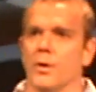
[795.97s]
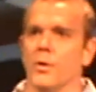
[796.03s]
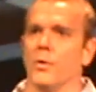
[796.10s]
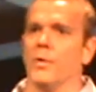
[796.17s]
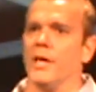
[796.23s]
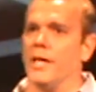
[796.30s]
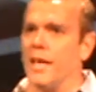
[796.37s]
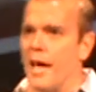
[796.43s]

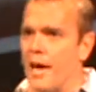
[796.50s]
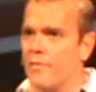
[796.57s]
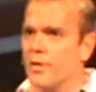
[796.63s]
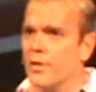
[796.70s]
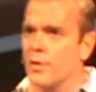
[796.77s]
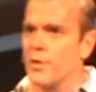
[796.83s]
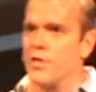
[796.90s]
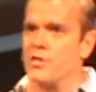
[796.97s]
who in
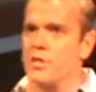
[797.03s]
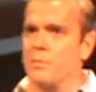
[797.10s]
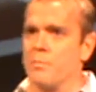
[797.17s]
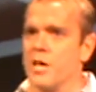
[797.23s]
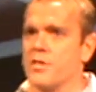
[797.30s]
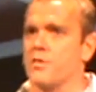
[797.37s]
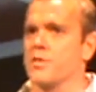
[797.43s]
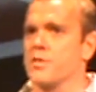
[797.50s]

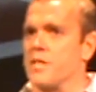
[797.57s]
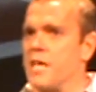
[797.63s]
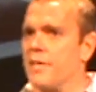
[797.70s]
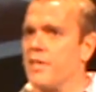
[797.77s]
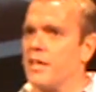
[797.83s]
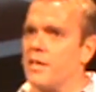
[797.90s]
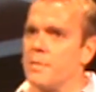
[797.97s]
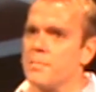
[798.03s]
ever-increasing measure is
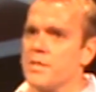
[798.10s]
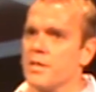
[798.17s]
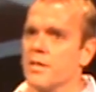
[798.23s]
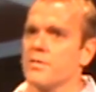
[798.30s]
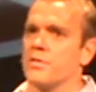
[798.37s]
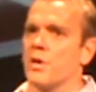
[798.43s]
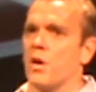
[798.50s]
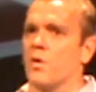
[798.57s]
giving
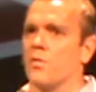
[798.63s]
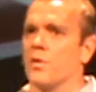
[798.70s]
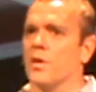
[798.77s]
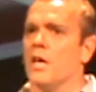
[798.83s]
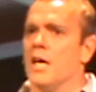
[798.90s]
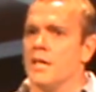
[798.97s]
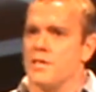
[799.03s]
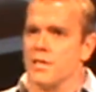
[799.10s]
themselves
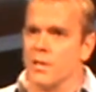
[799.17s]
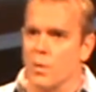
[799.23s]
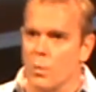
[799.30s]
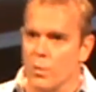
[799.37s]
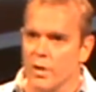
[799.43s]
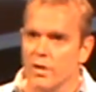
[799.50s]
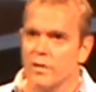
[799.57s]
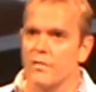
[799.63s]
over to the
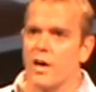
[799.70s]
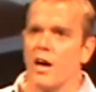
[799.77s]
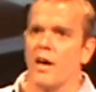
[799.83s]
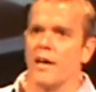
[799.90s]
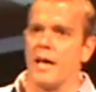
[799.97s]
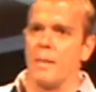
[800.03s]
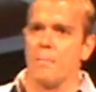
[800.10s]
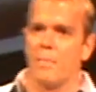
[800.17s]
will of
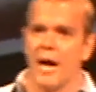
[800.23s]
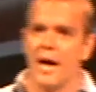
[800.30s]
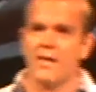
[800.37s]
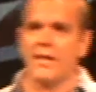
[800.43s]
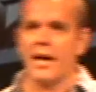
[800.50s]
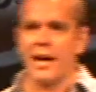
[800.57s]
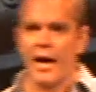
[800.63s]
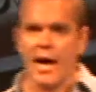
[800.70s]
God, and
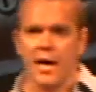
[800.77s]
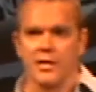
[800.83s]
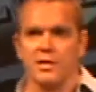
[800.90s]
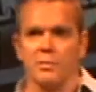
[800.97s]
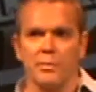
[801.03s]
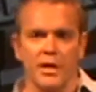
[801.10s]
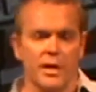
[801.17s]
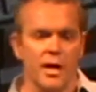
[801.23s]
by that
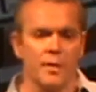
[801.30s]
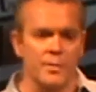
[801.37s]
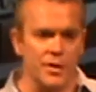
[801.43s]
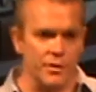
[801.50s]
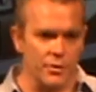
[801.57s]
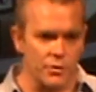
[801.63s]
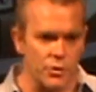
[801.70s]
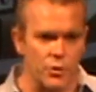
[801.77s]
action
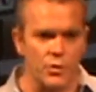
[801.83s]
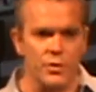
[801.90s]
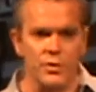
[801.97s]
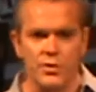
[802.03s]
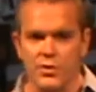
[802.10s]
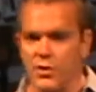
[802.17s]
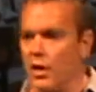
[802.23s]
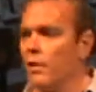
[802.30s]
becoming their
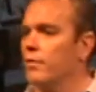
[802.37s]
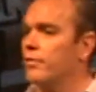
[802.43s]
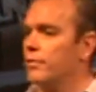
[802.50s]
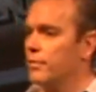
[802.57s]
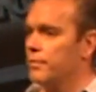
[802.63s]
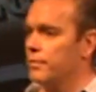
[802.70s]
true self.